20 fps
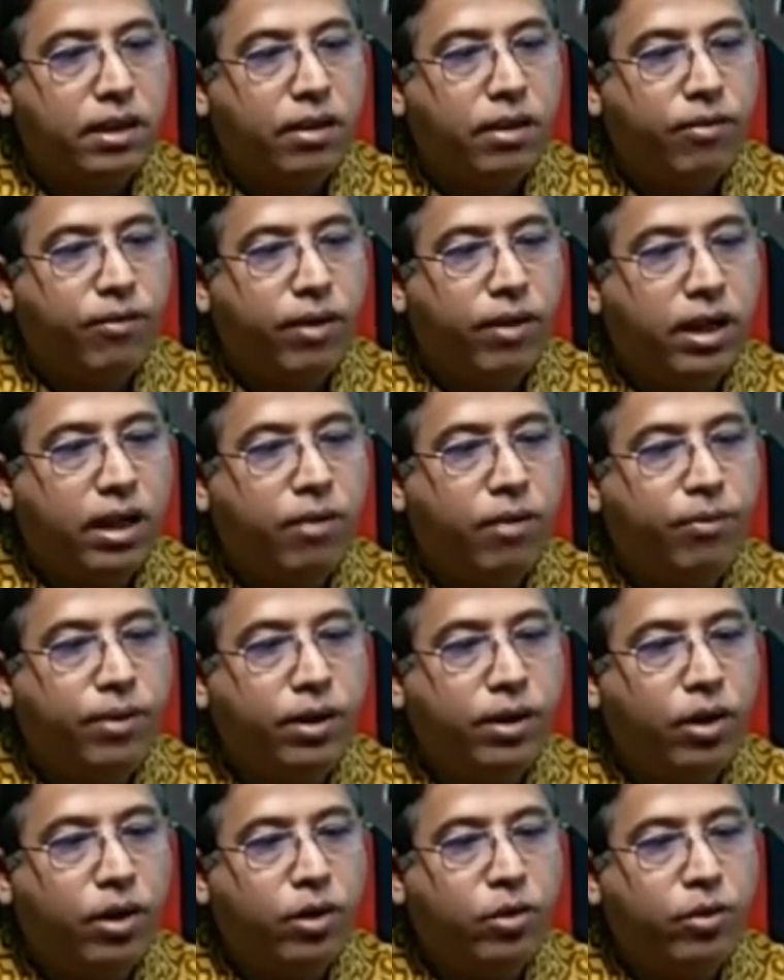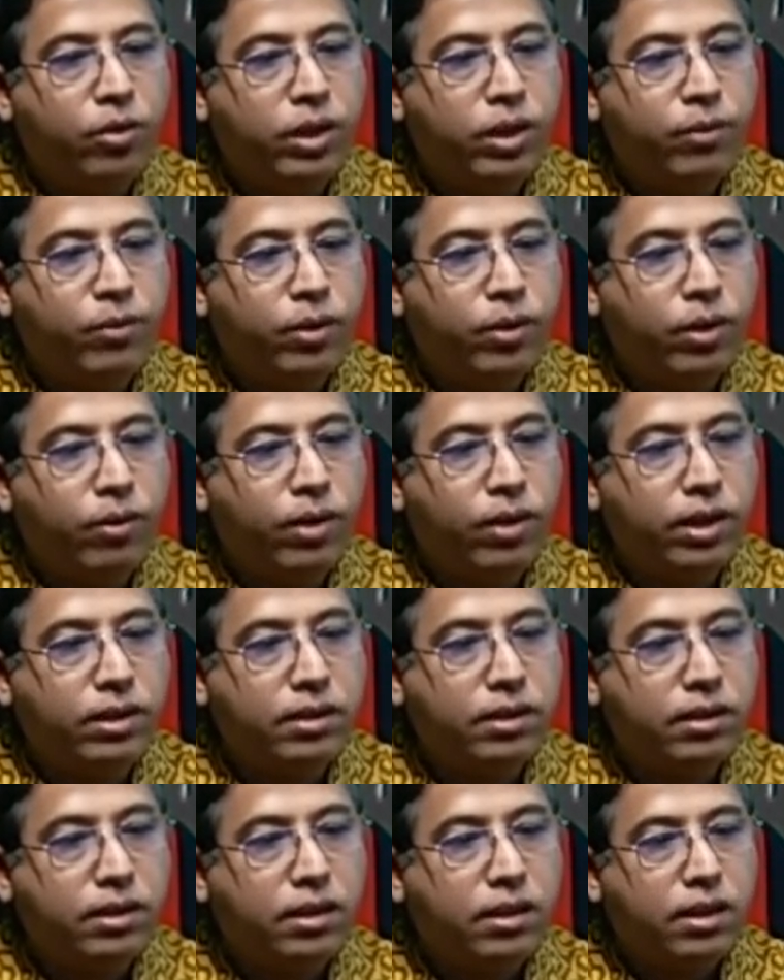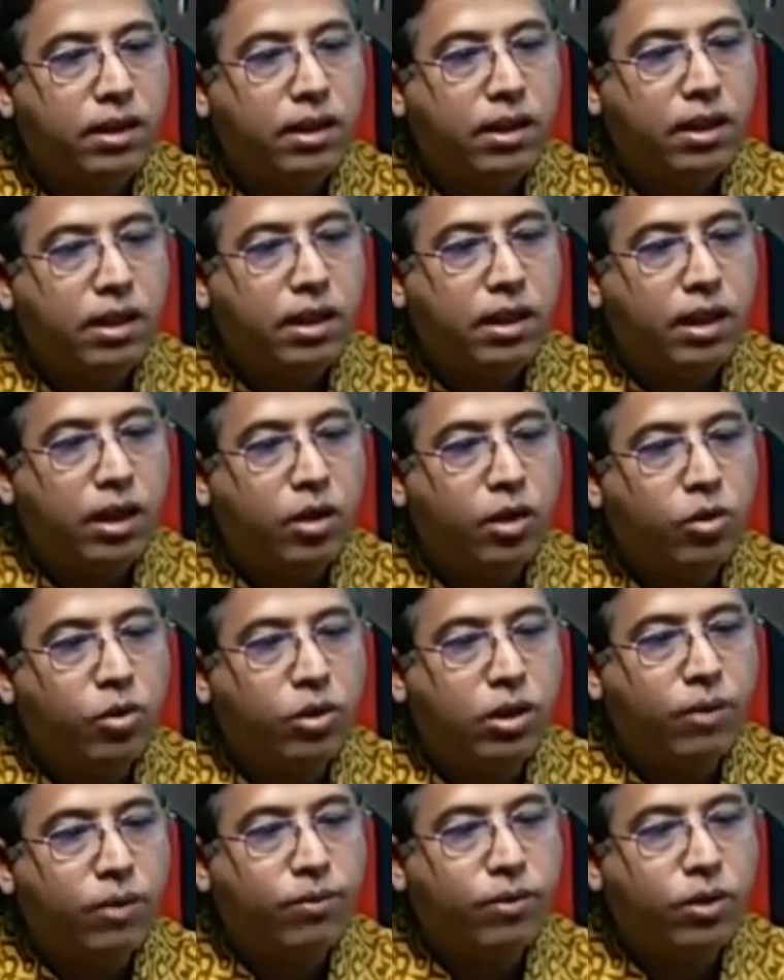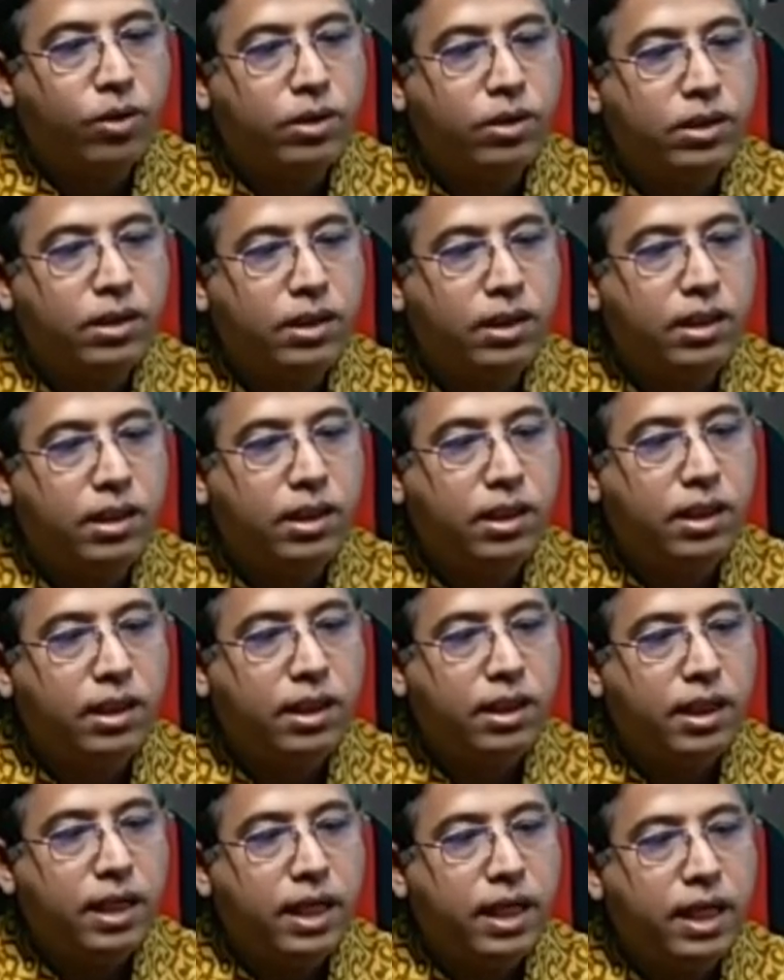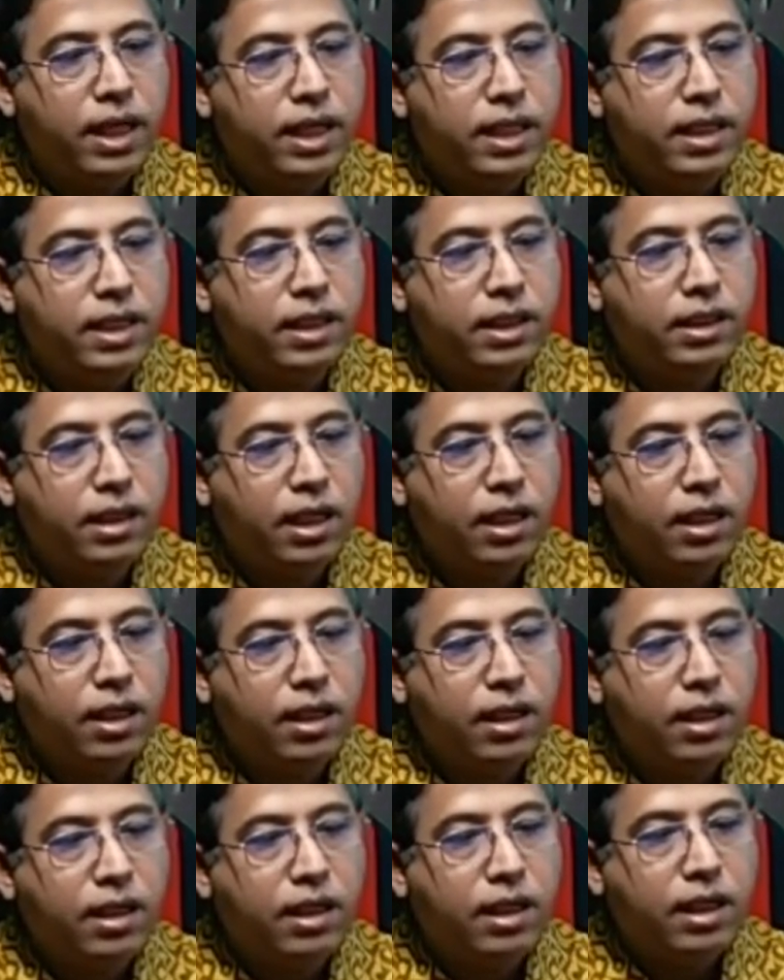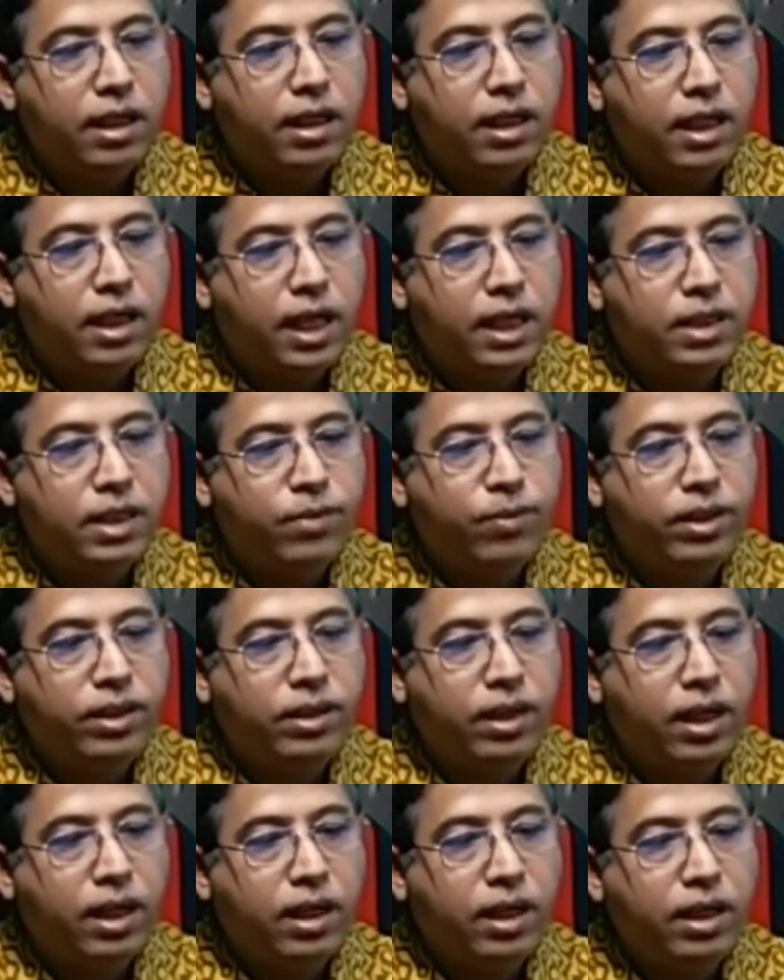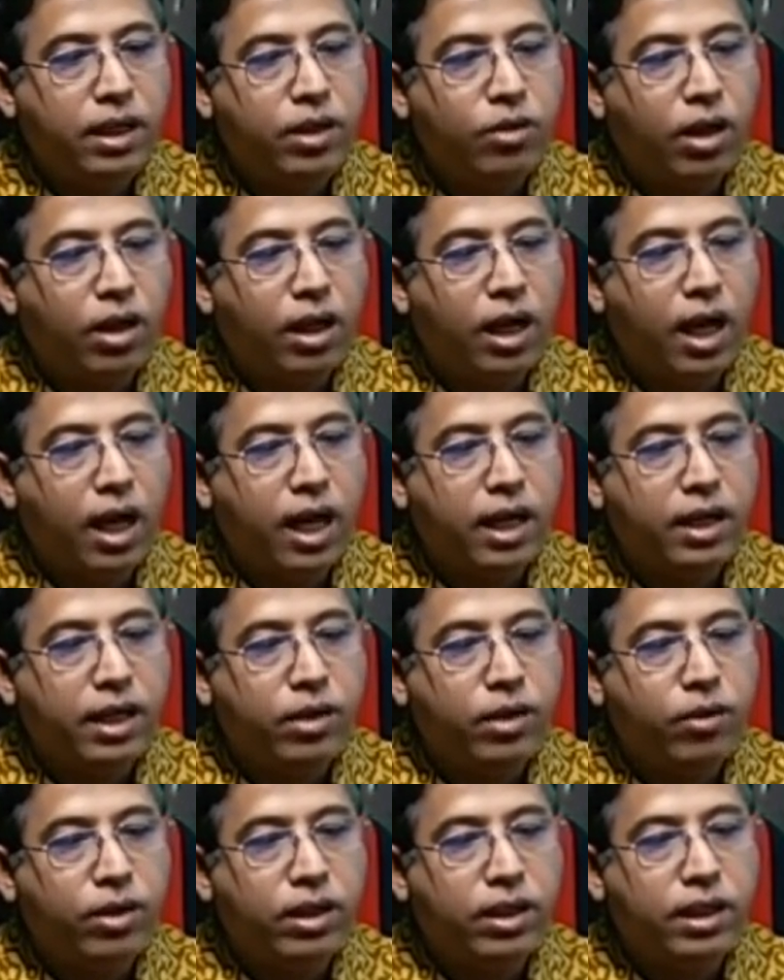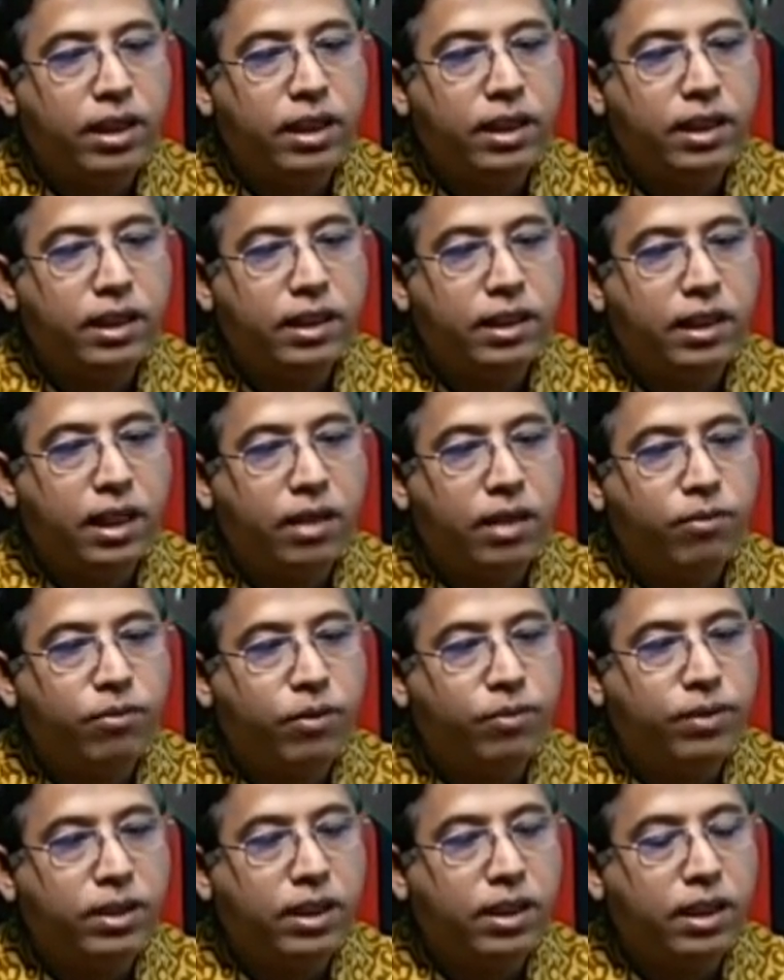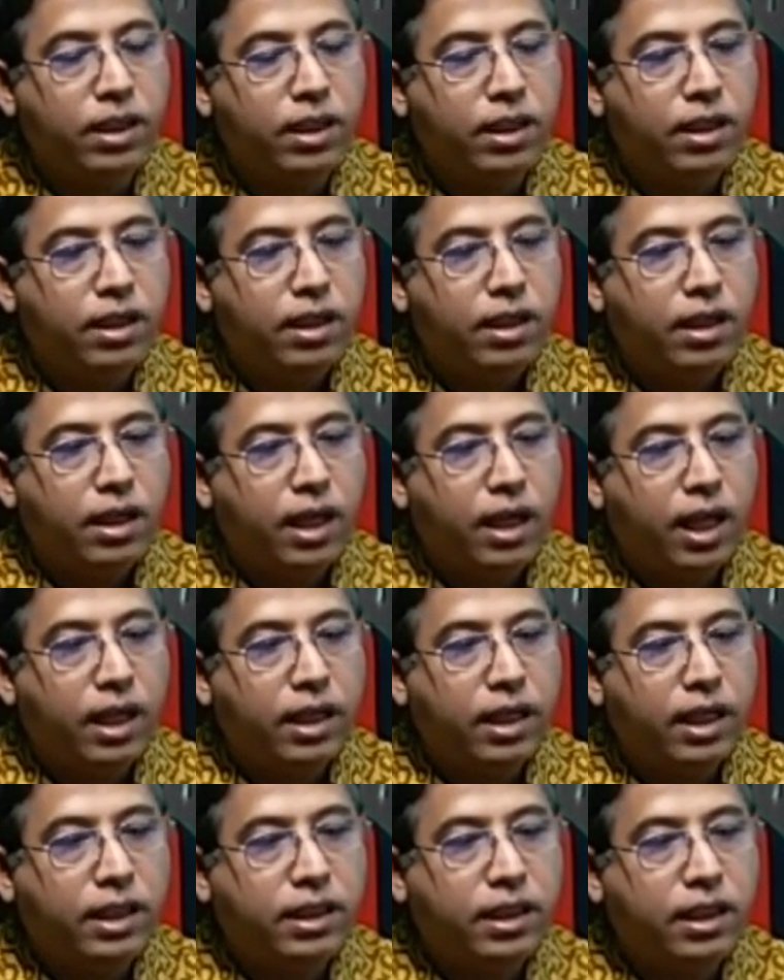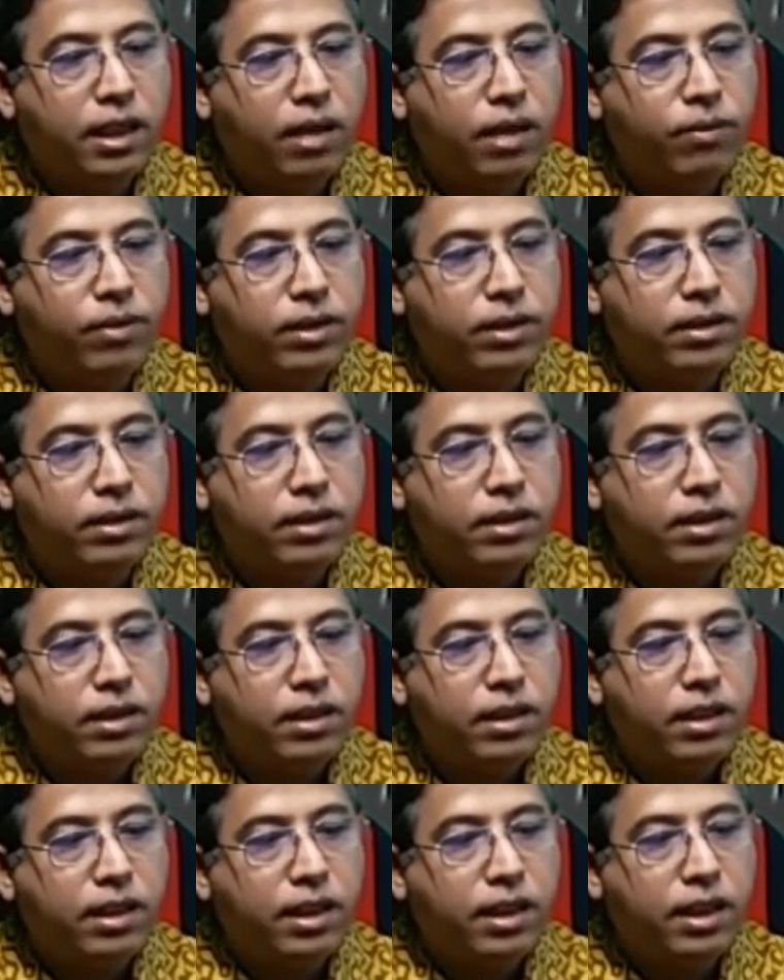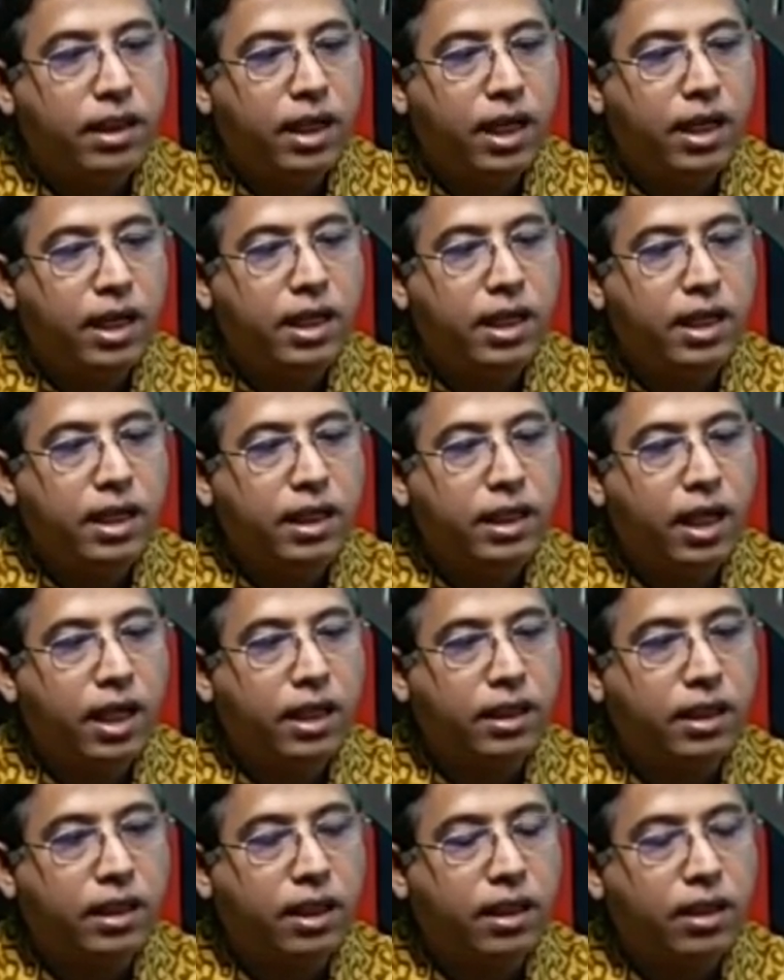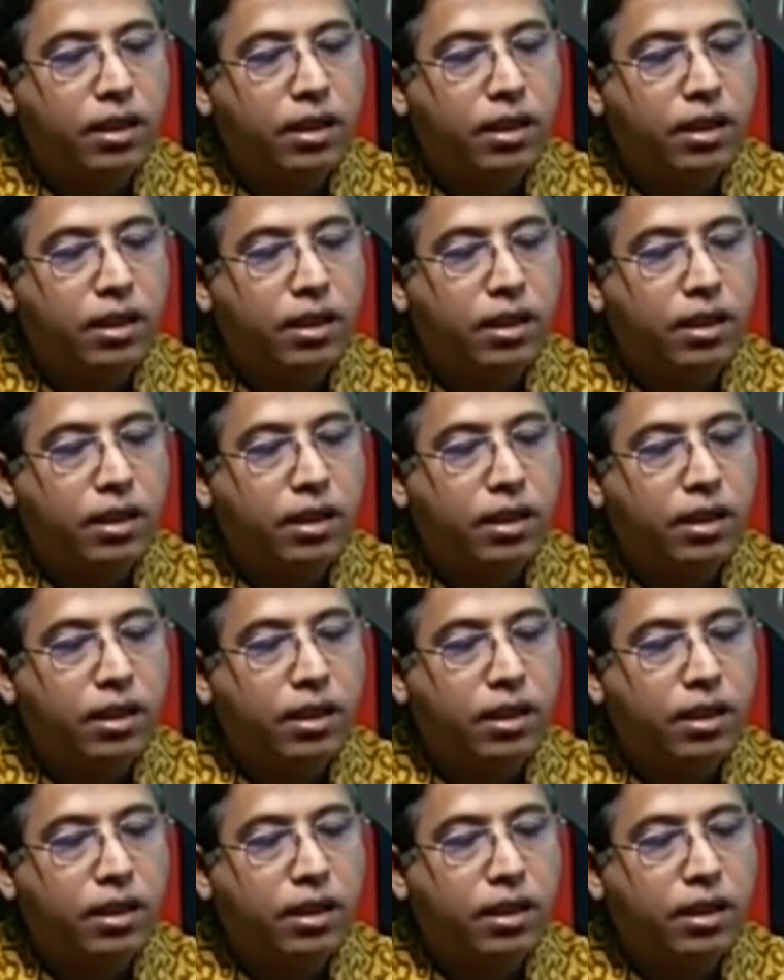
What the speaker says: Fatal period 24 hours. Route of toxicity, ingestion, aspiration into the lung during ingestion, vomiting and gastric lavage, rarely inhalation.